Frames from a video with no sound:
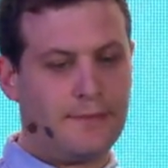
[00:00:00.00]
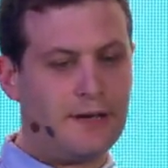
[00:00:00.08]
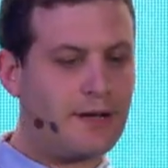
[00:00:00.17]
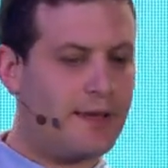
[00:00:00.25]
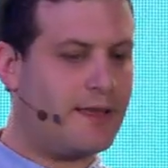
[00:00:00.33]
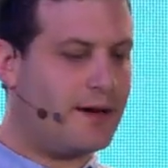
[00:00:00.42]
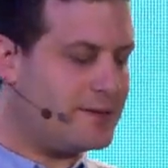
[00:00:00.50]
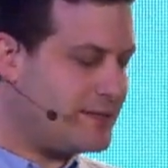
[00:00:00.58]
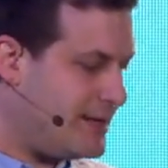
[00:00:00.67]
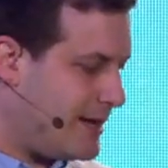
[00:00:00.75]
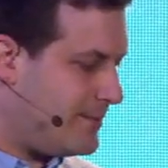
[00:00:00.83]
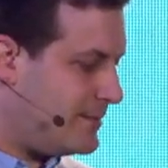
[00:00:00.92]
Okay, that
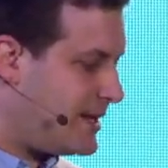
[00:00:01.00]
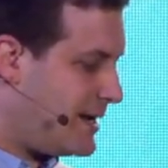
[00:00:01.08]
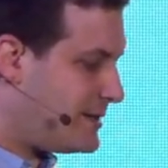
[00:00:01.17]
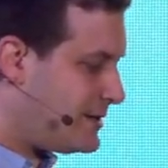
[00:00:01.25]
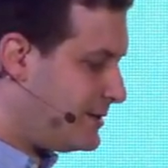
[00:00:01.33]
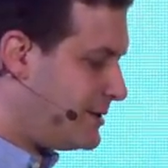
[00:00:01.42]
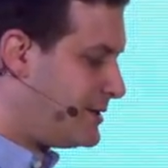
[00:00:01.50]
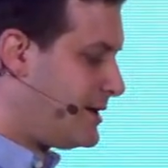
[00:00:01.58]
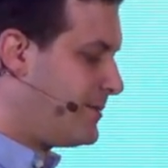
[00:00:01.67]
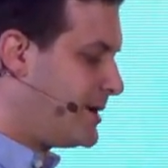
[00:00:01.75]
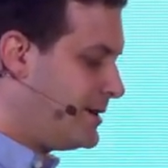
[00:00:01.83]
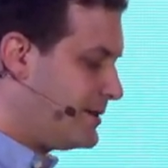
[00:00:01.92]
was named tensors.
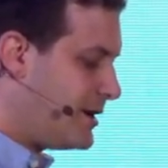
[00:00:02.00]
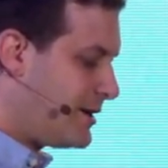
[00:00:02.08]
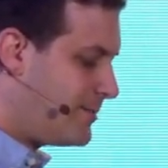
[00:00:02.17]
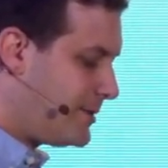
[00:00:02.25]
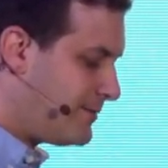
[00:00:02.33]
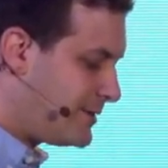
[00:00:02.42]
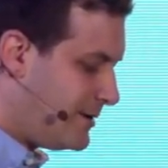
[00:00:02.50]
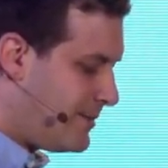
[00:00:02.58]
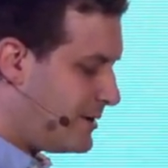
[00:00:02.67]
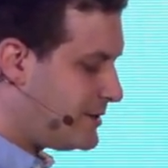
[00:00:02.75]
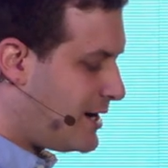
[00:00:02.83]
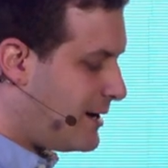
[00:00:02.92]
I'm going to talk briefly
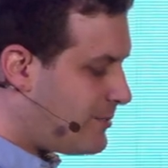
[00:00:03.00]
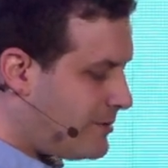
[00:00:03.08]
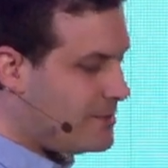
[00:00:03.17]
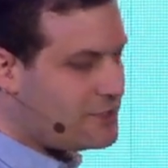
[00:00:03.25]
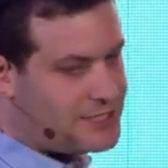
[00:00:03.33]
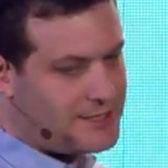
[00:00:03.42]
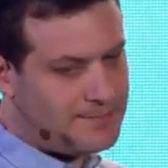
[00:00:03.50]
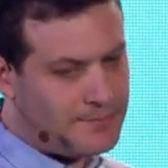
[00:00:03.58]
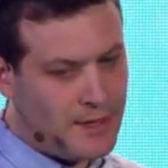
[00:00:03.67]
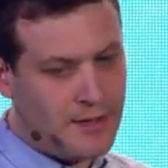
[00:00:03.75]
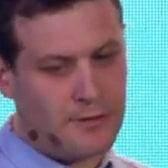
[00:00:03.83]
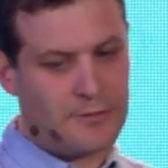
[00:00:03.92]
about type promotion,
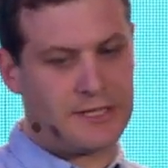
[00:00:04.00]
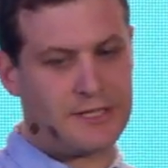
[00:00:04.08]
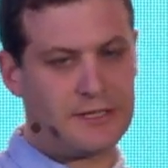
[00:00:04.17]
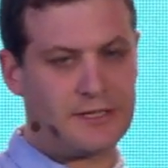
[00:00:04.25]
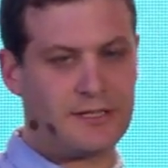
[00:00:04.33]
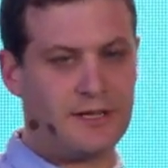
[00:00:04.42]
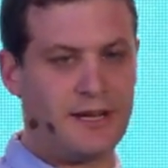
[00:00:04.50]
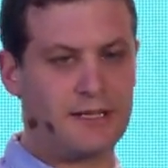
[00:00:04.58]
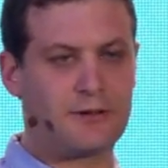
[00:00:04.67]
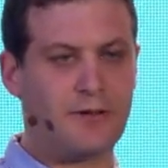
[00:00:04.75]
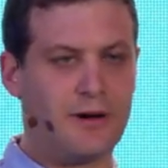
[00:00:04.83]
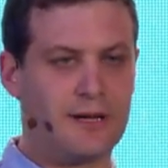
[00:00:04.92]
which is just a
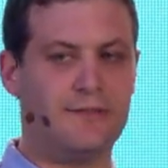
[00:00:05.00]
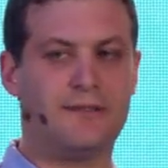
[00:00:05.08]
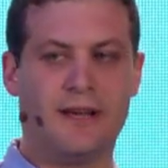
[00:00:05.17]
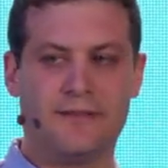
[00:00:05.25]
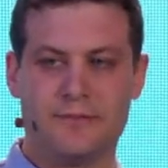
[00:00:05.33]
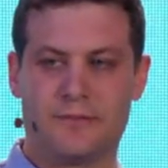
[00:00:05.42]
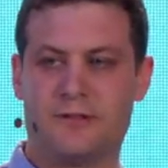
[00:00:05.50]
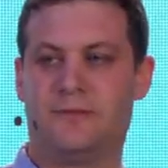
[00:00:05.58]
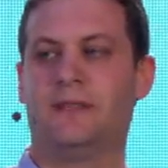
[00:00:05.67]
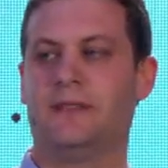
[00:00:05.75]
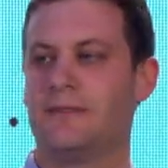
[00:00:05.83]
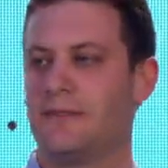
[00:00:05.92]
nice quality of life
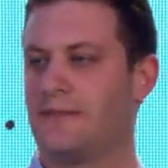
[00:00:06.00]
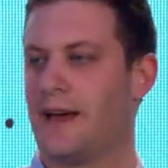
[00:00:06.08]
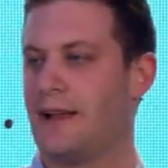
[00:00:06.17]
improvement that we've